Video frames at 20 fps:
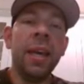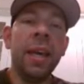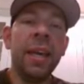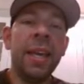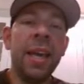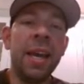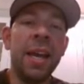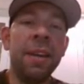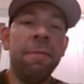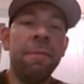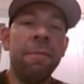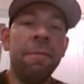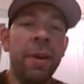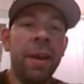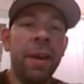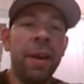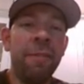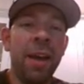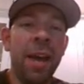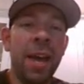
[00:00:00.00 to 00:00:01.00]
Again, if you
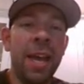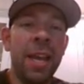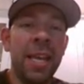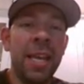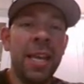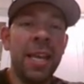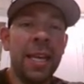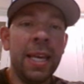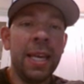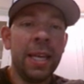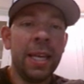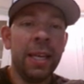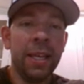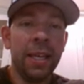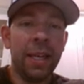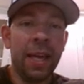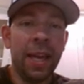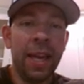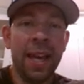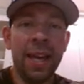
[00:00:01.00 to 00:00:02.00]
have any
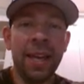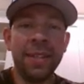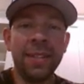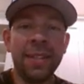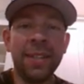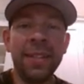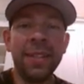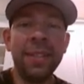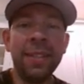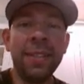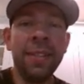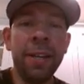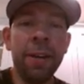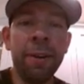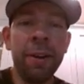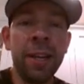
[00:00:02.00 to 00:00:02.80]
hesitancy